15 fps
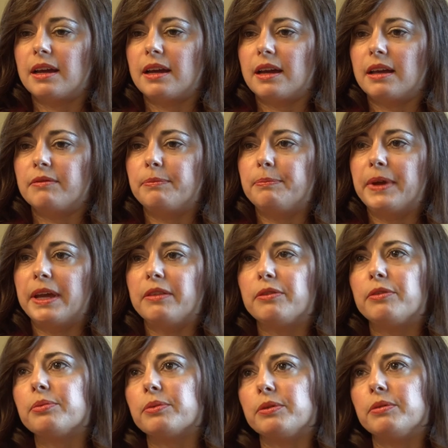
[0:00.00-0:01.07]
I've been
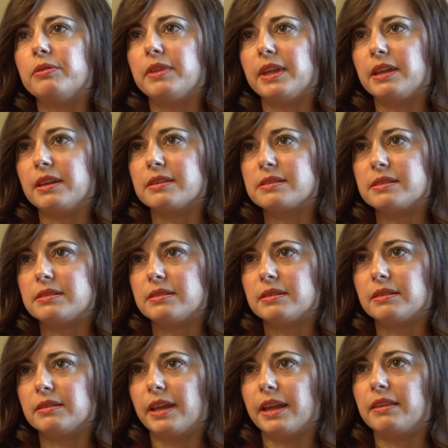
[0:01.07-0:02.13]
through things
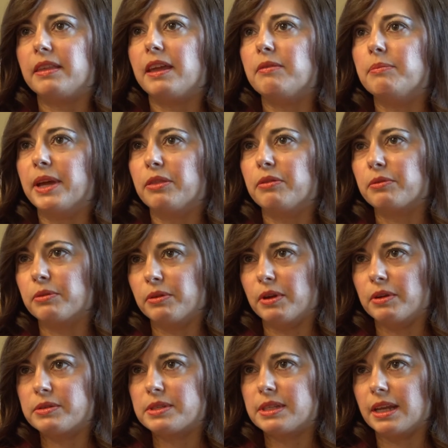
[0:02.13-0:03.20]
like they've been through
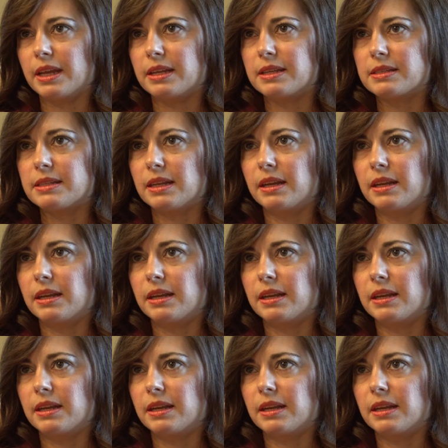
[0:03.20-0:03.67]
those things,